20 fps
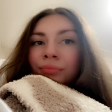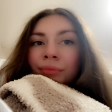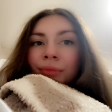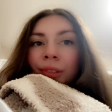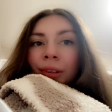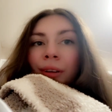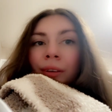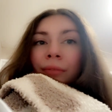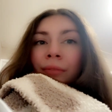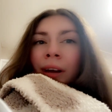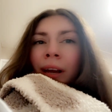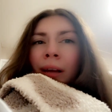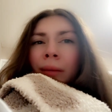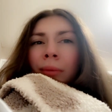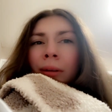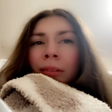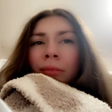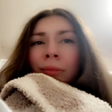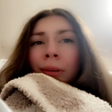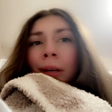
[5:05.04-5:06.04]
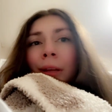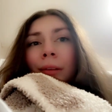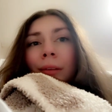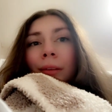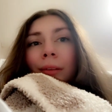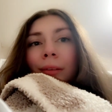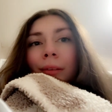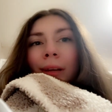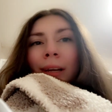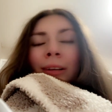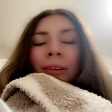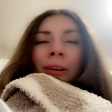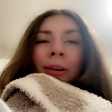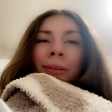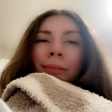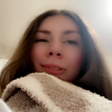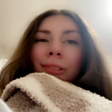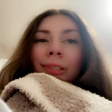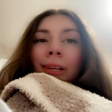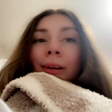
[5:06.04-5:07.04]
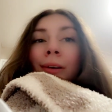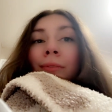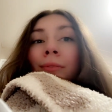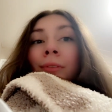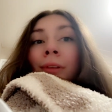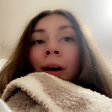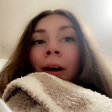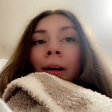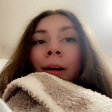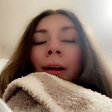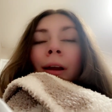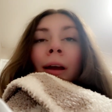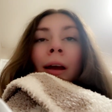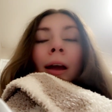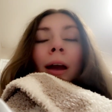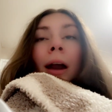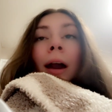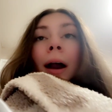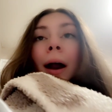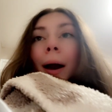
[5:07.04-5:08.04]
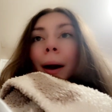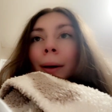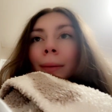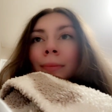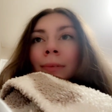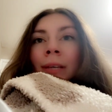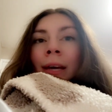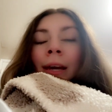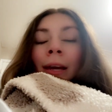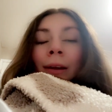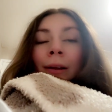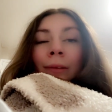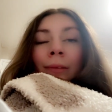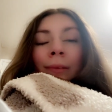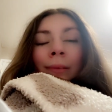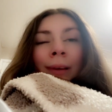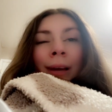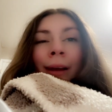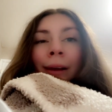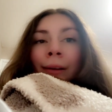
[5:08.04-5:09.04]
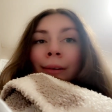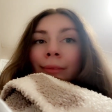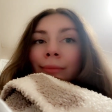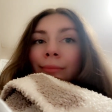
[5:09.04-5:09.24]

or vibing with, I don't know, just like a vlog update, like